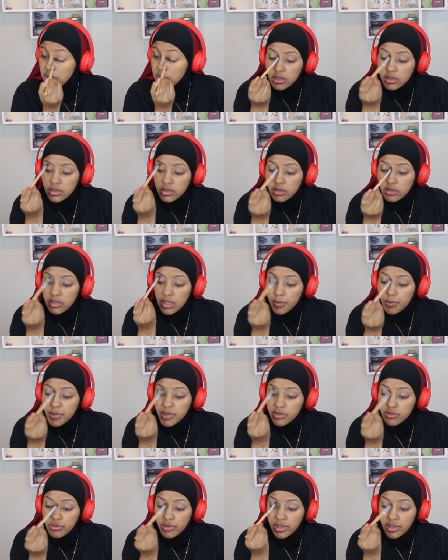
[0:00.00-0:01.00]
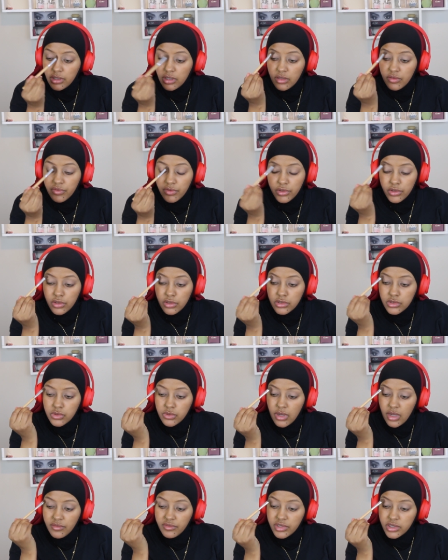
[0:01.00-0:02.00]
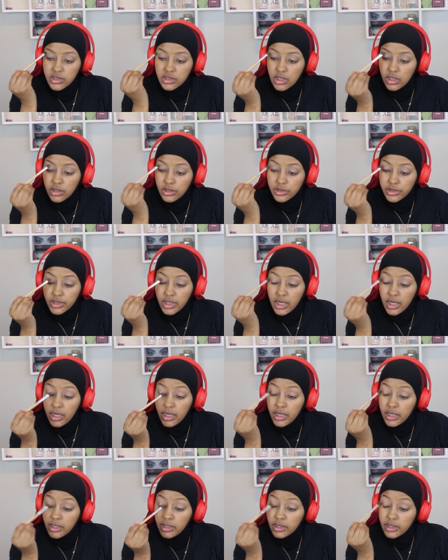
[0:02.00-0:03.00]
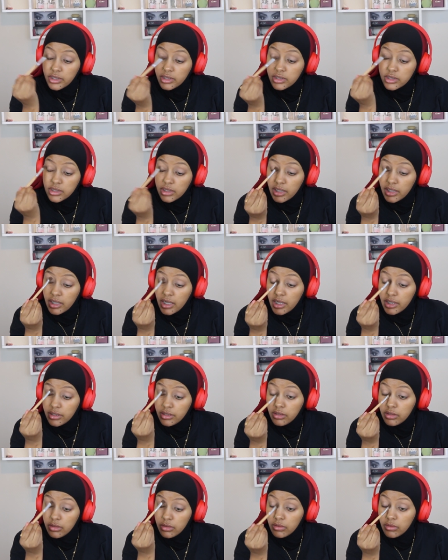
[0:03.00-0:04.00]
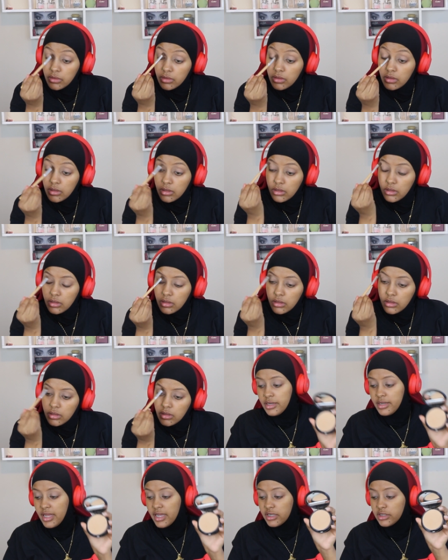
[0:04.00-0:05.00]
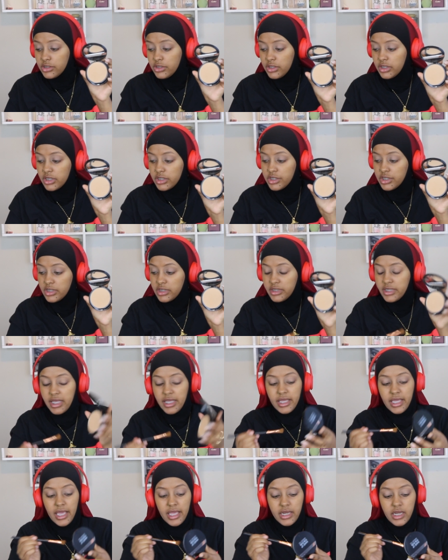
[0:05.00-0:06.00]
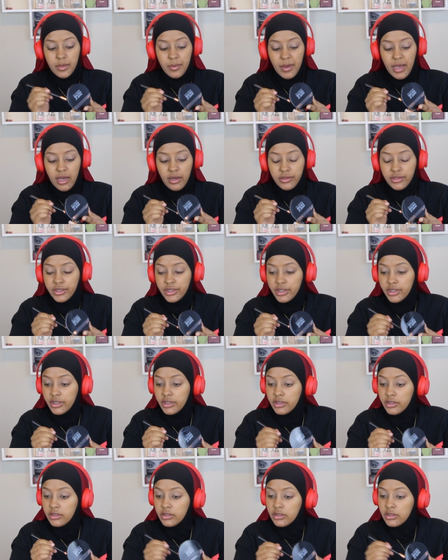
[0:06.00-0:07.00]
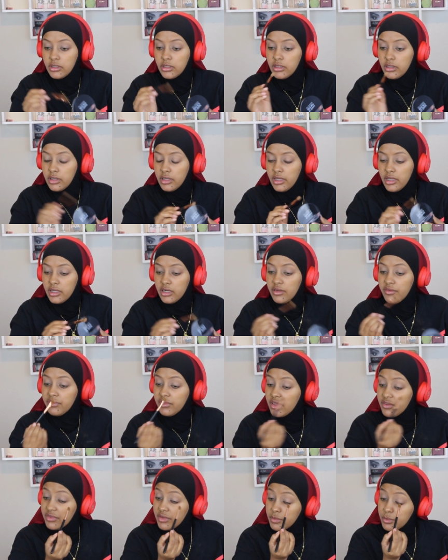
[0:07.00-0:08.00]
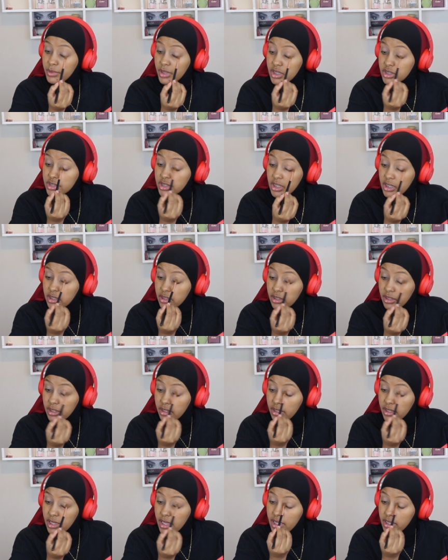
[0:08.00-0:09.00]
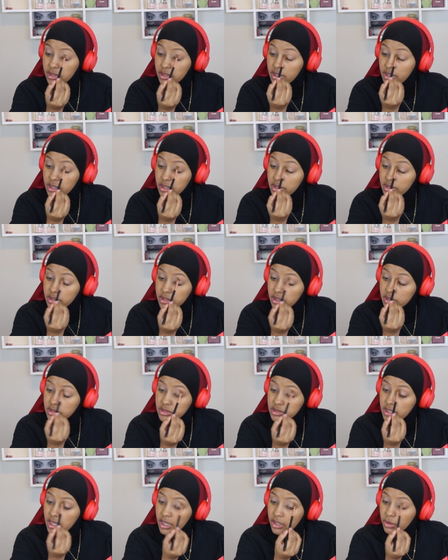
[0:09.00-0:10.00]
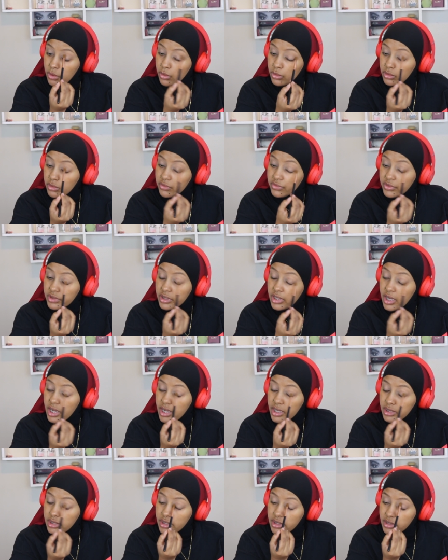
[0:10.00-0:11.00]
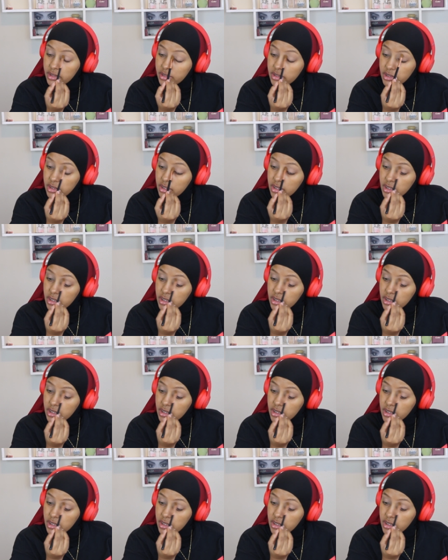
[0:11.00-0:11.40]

This step is really good for those who have discolored eyelids like I do. Next, you can just take any powder and a fluffy brush and lightly dust that all over the eyelid.